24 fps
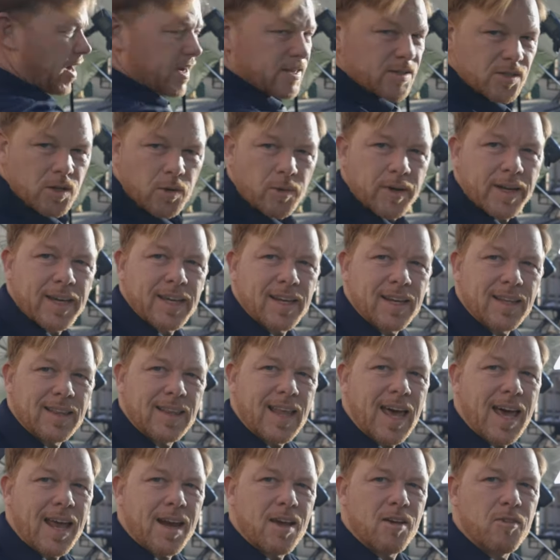right, so we're getting a
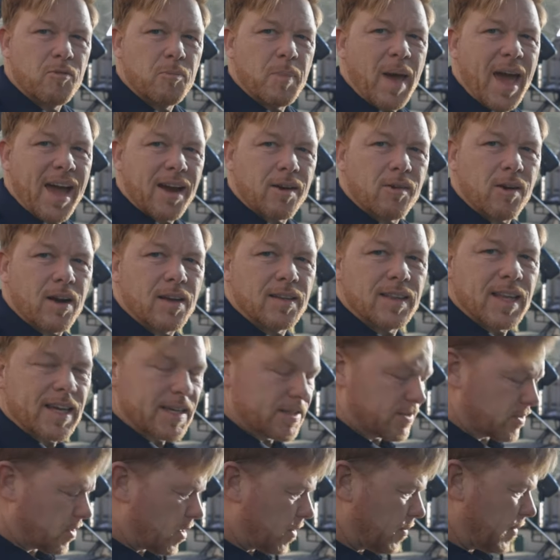lot of background
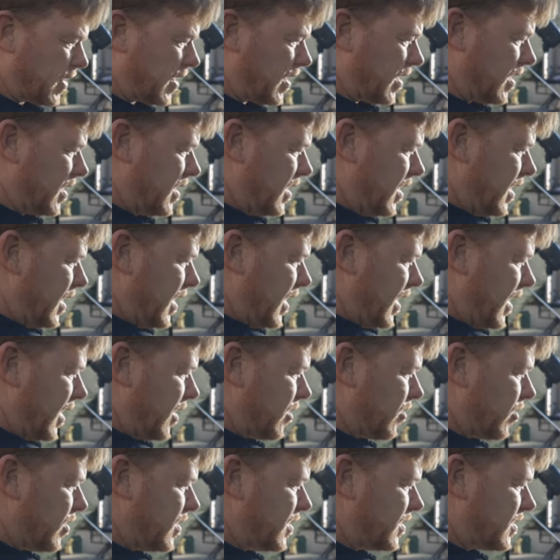light. So I'm gonna
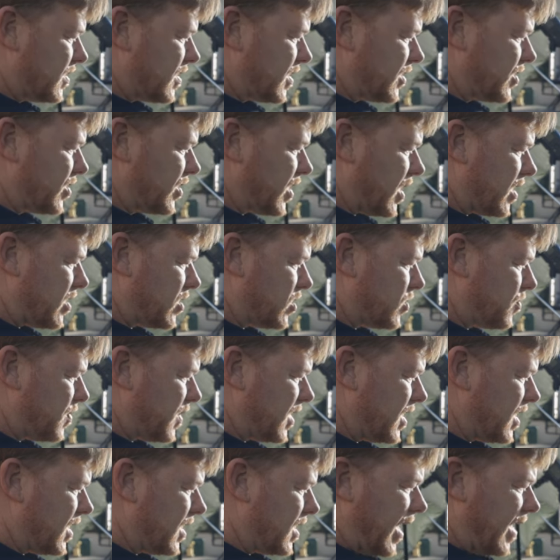increase the shutter
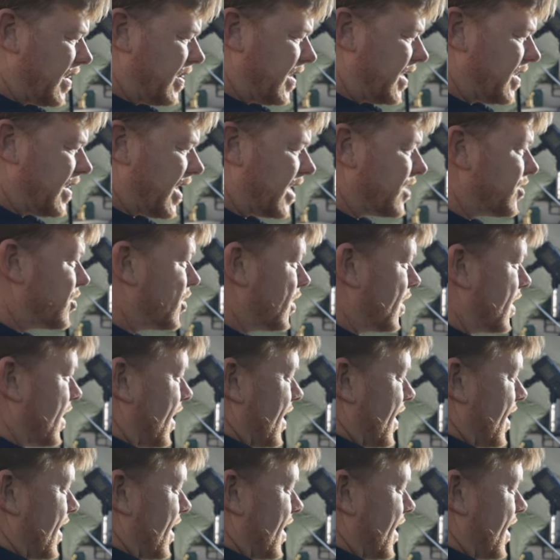speed and then that should